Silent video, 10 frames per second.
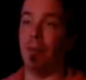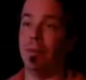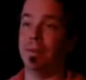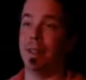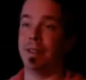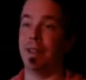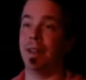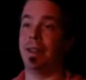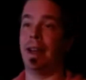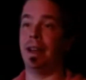You know,
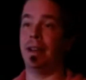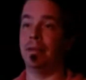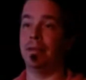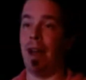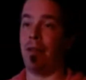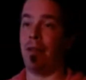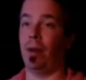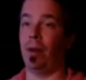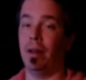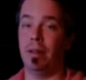it's going to take
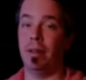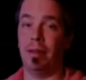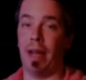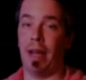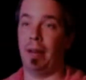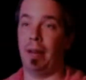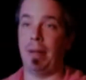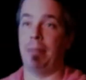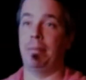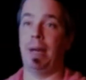effort. And
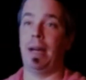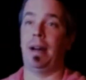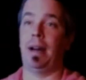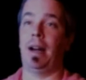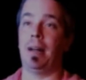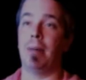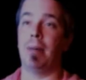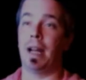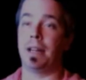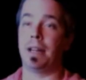I'm not picking on
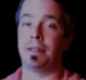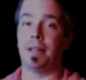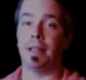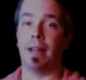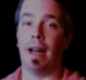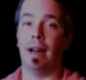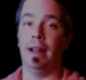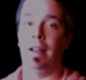anybody. I just think that